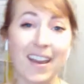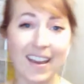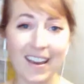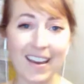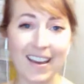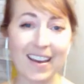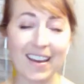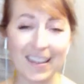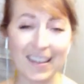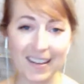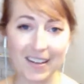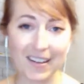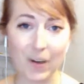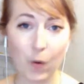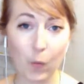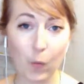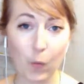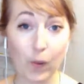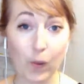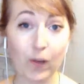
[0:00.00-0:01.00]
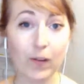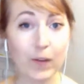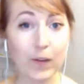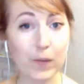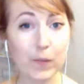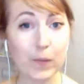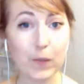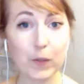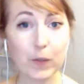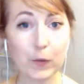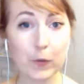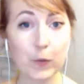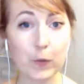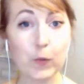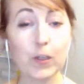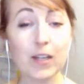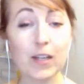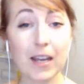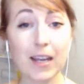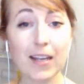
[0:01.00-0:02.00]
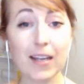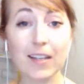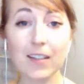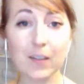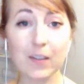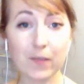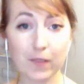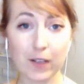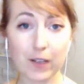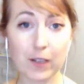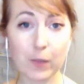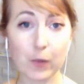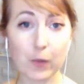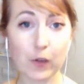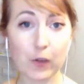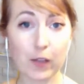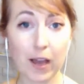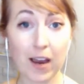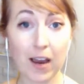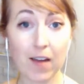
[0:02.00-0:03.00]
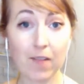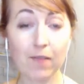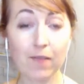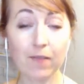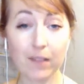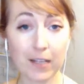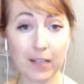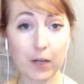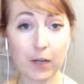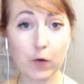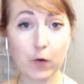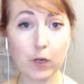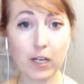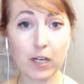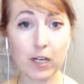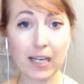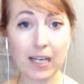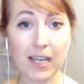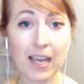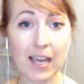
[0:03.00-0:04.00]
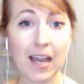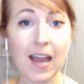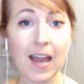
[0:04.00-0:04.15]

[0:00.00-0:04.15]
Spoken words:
Hey, welcome to today's Facebook Live video training.